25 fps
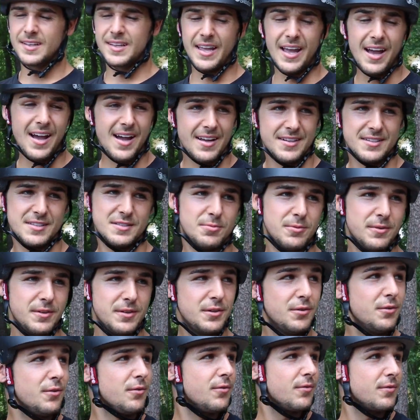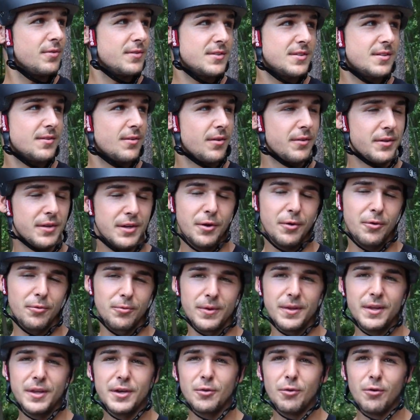Yeah, I just want to do, you know,
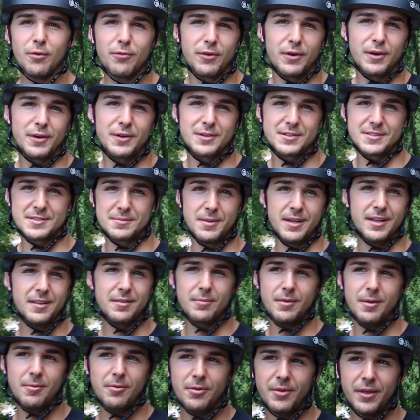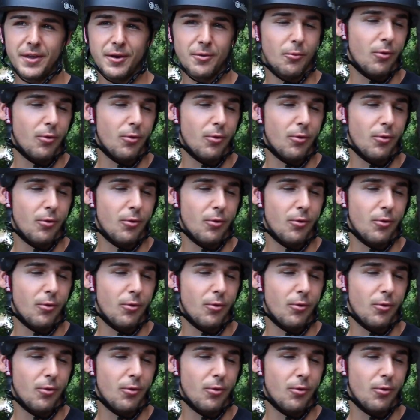really cool vertical Smith, maybe like